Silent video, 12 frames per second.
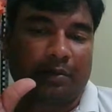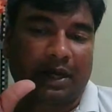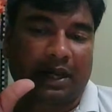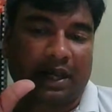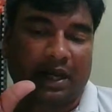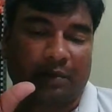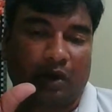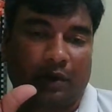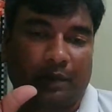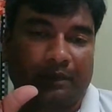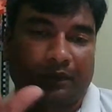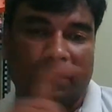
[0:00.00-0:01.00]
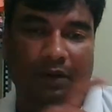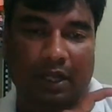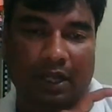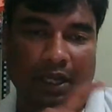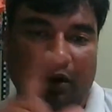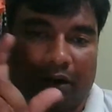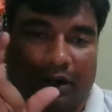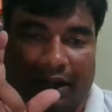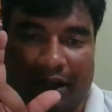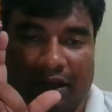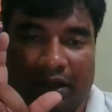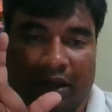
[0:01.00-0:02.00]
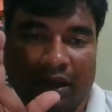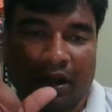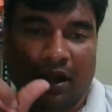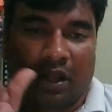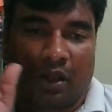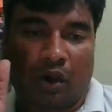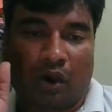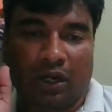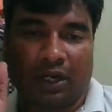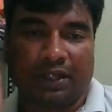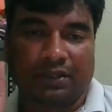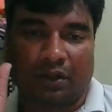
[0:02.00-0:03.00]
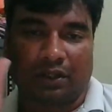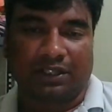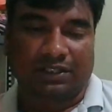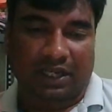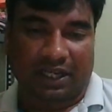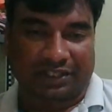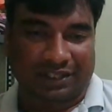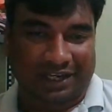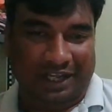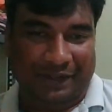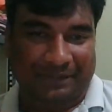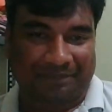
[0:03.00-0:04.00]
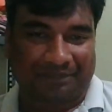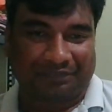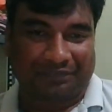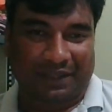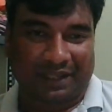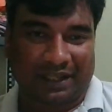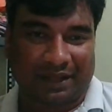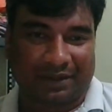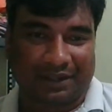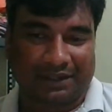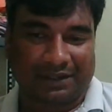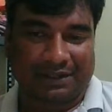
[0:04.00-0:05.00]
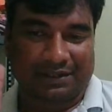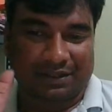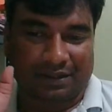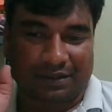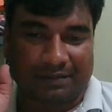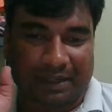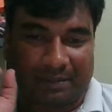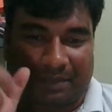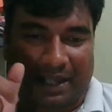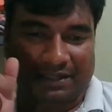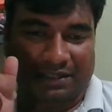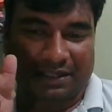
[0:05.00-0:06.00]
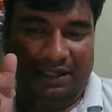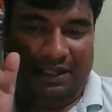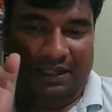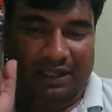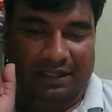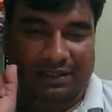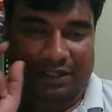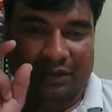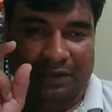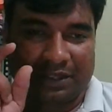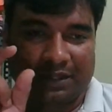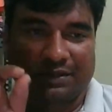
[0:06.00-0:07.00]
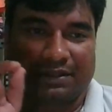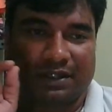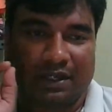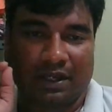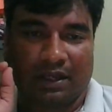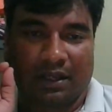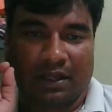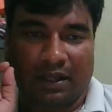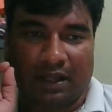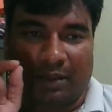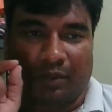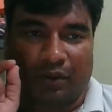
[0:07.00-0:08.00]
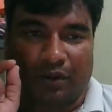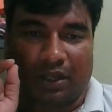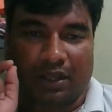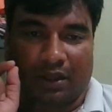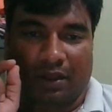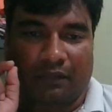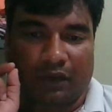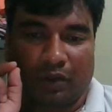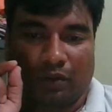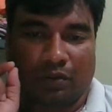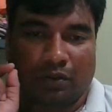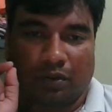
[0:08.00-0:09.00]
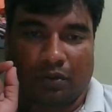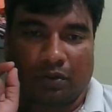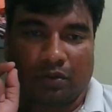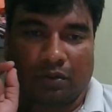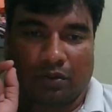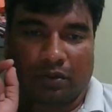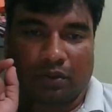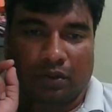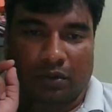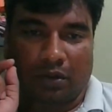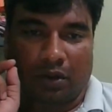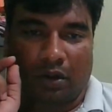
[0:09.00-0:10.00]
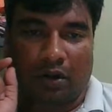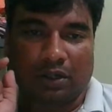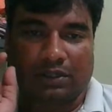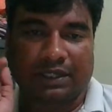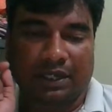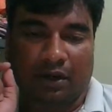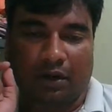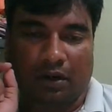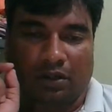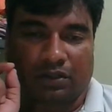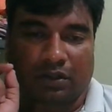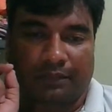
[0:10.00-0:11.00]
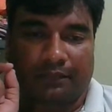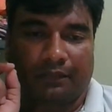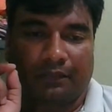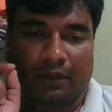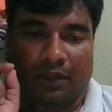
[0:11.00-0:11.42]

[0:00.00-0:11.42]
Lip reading: break anymore. I'll not take any holidays on this connection now. Okay. So my passion is into this. I'm going to give you lots and lots of